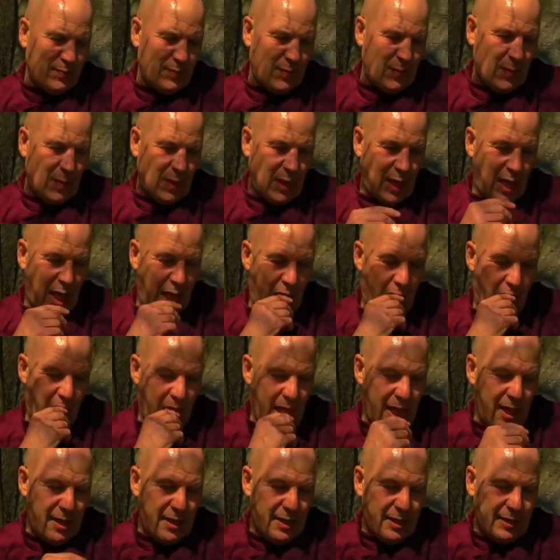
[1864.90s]

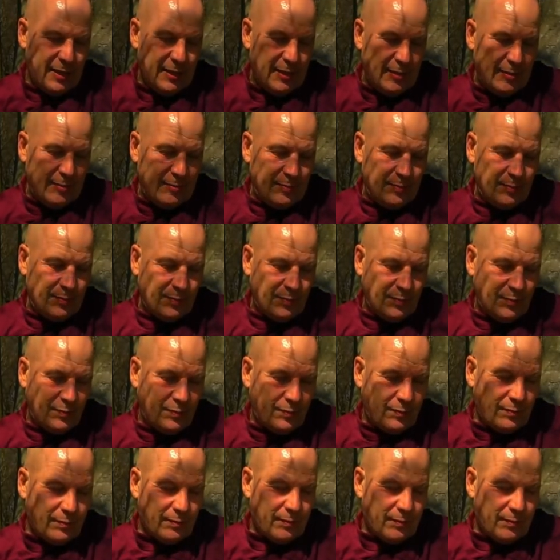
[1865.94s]
[no speech]